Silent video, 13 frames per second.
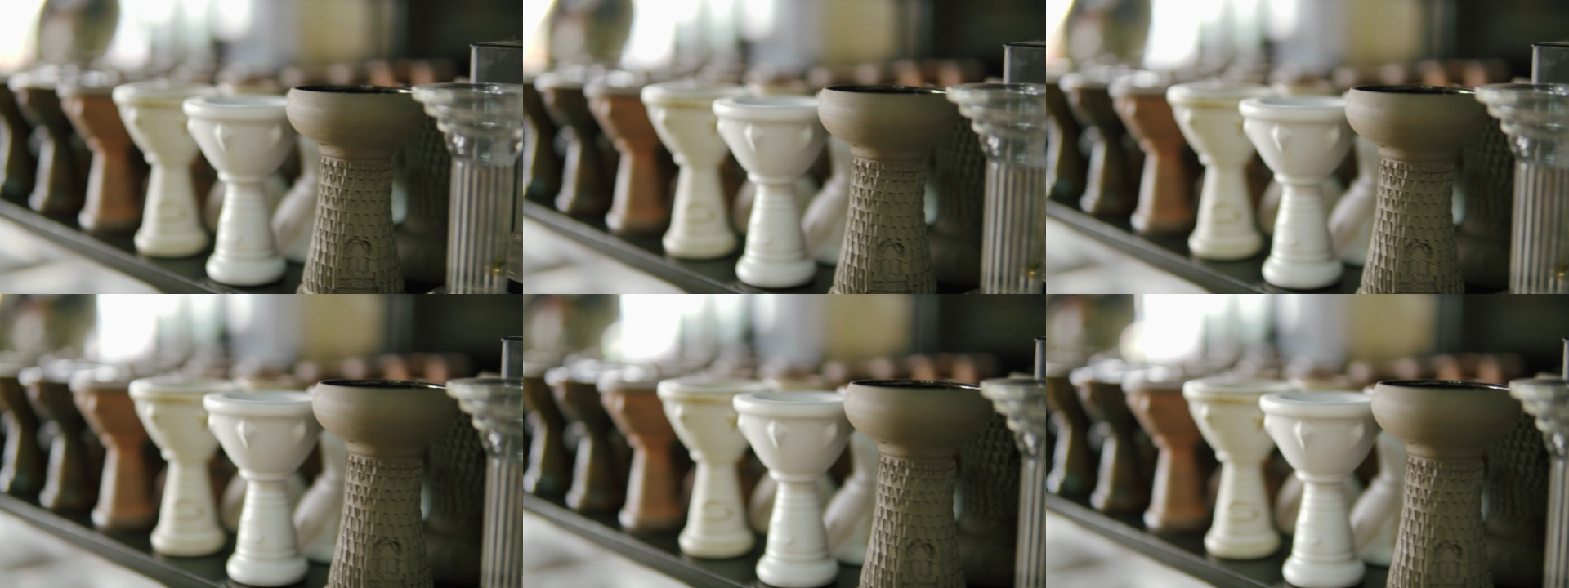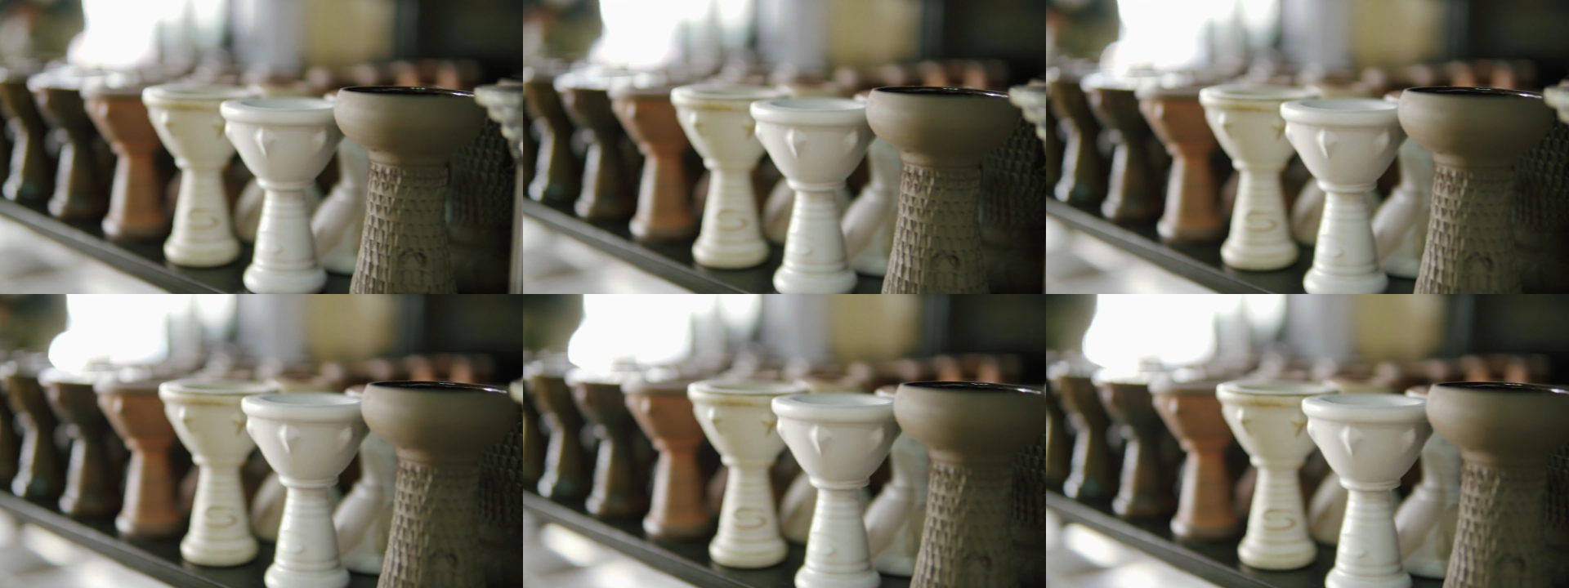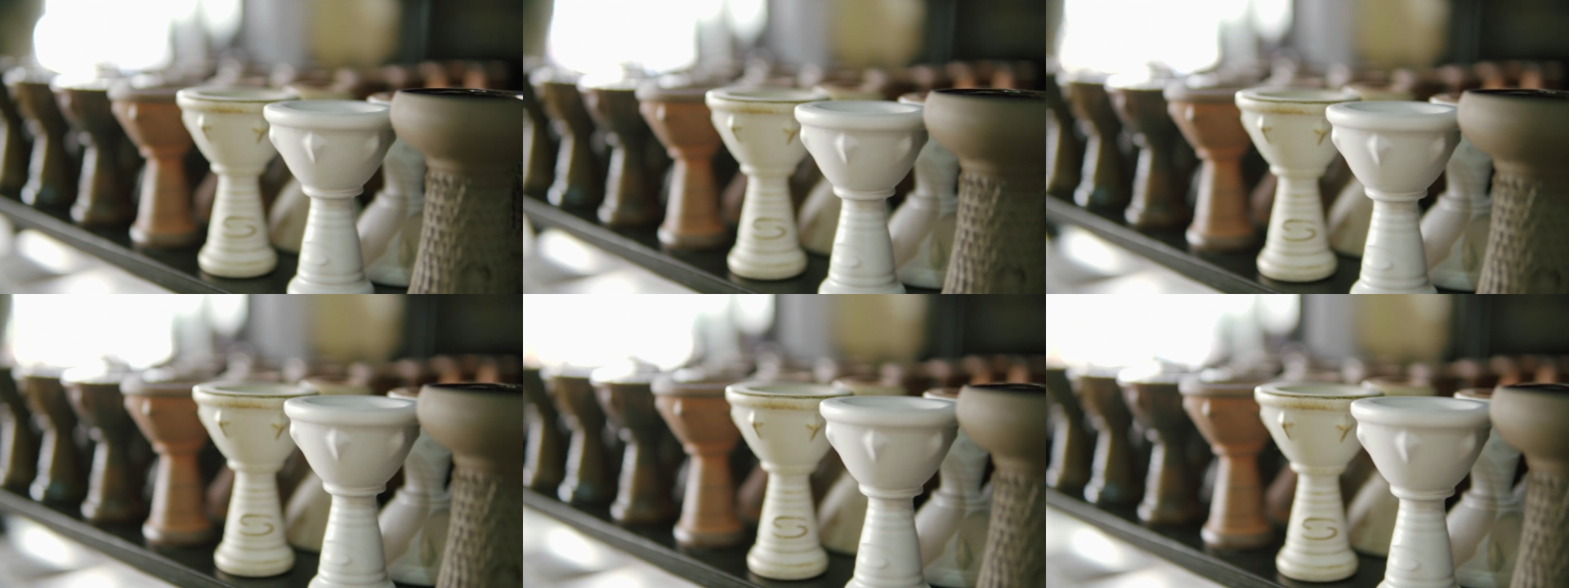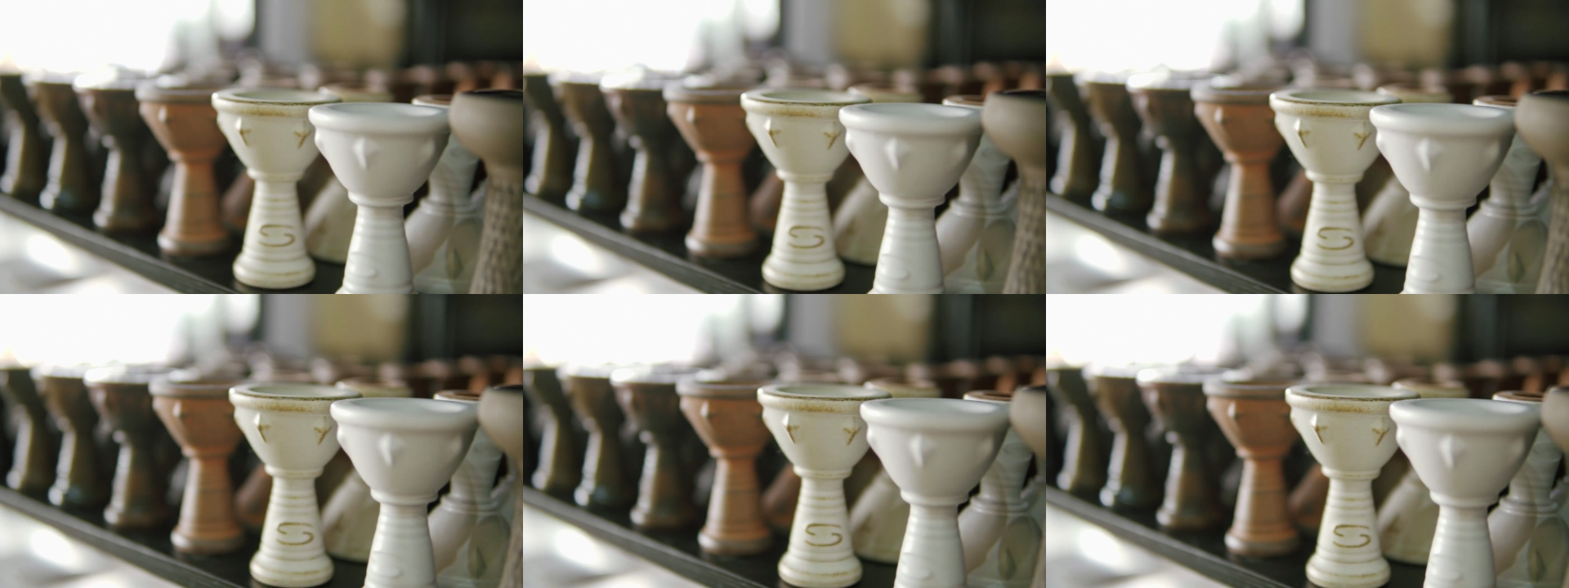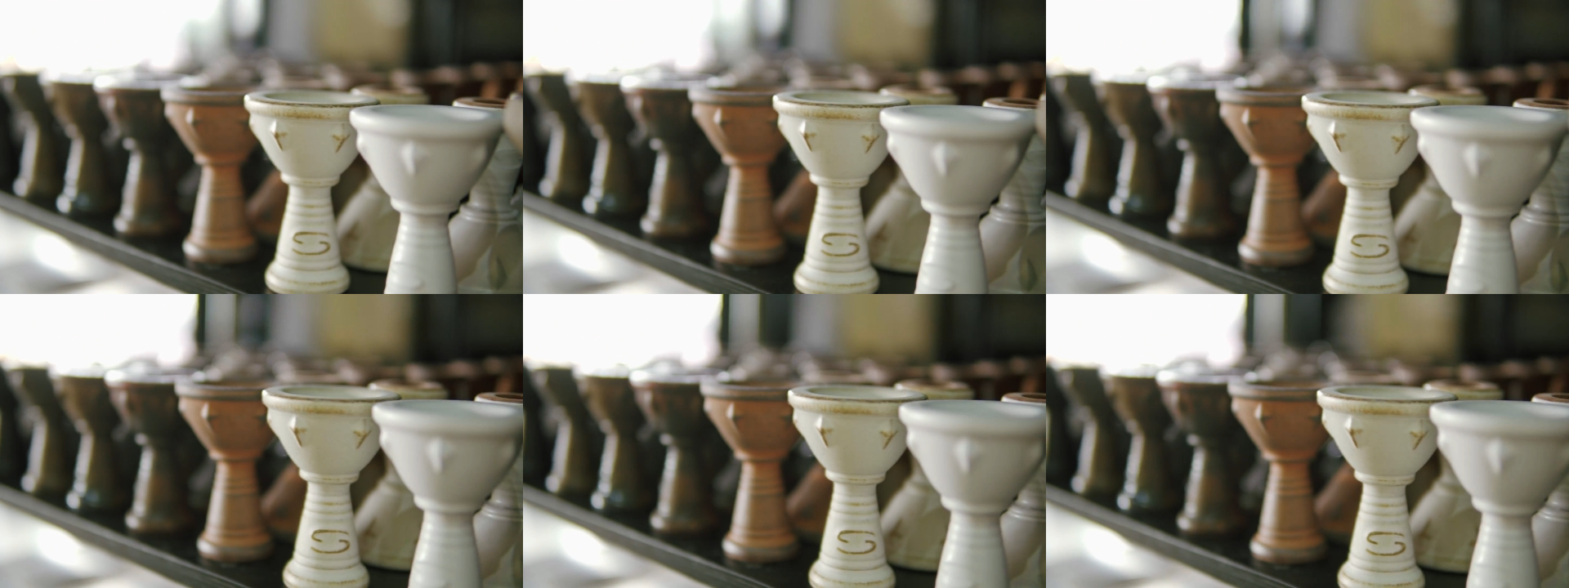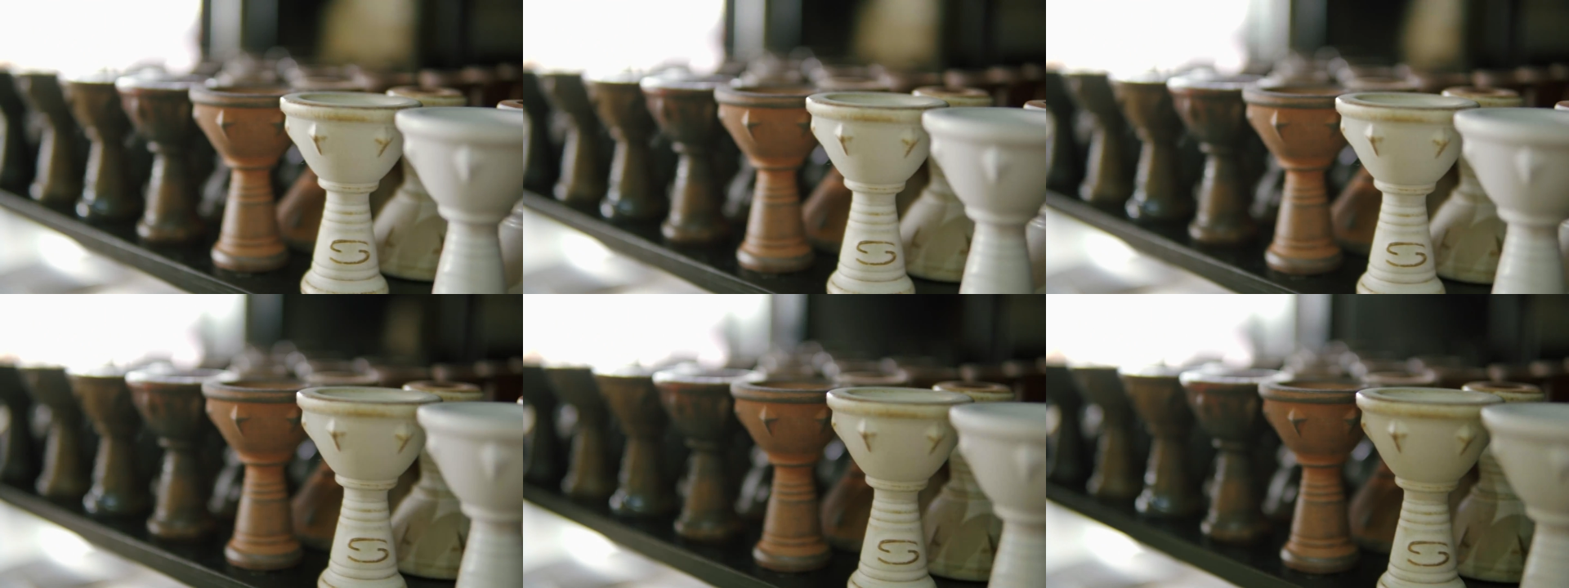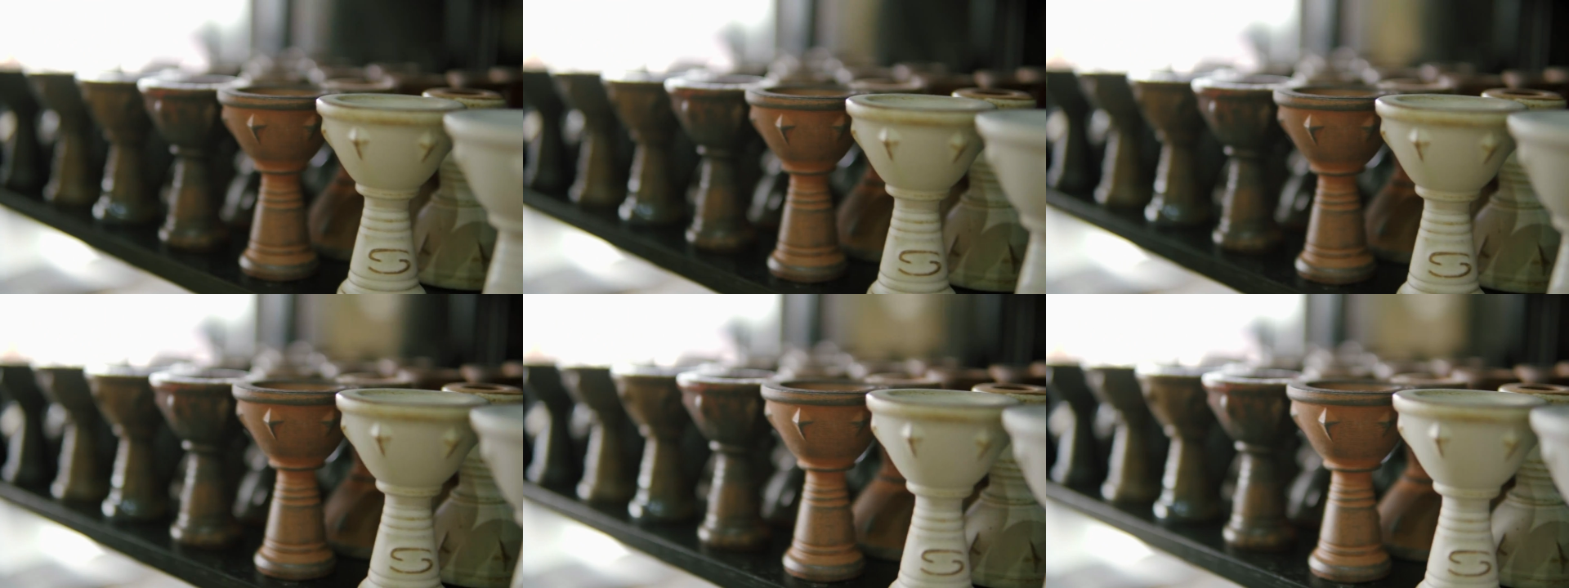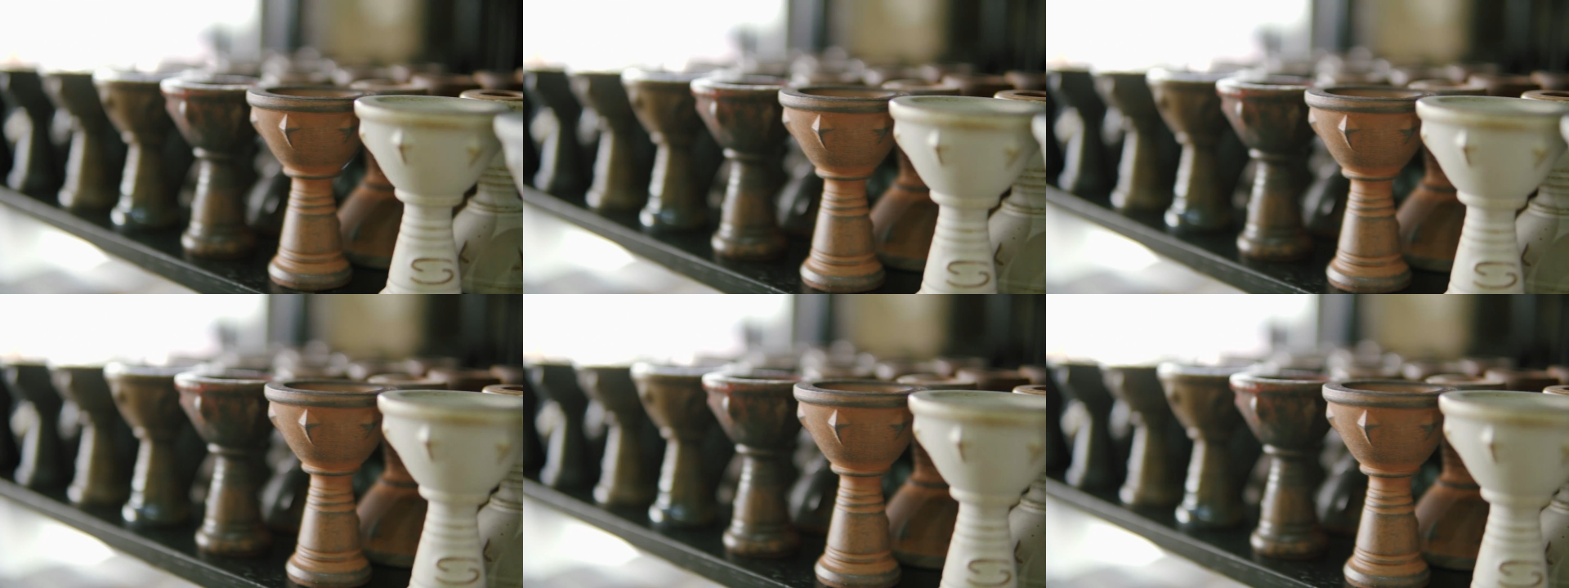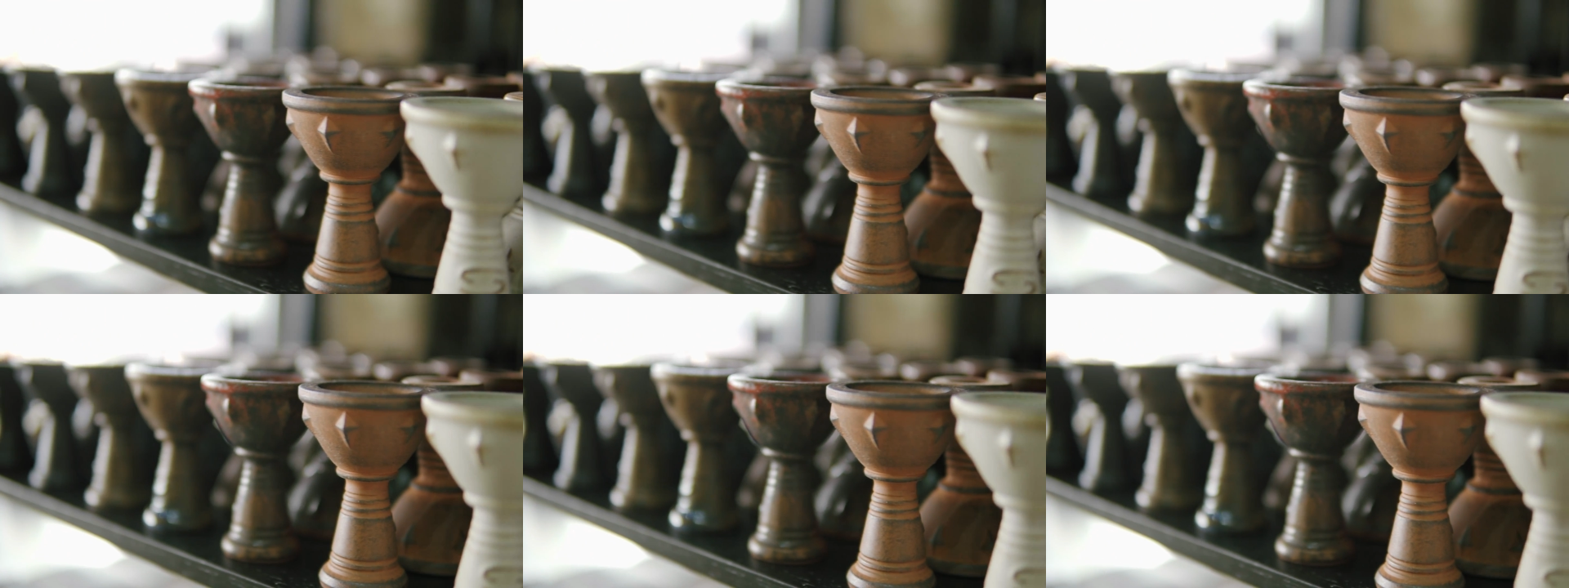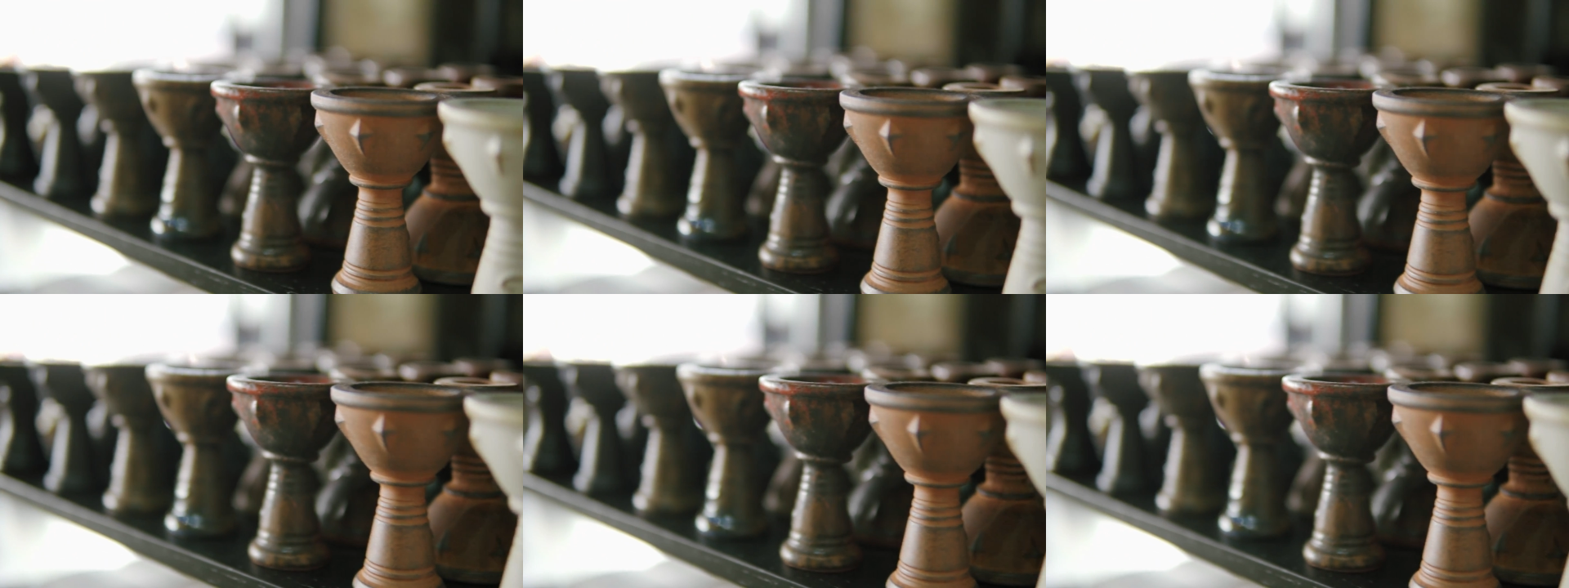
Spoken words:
Nobody's mouth can be seen.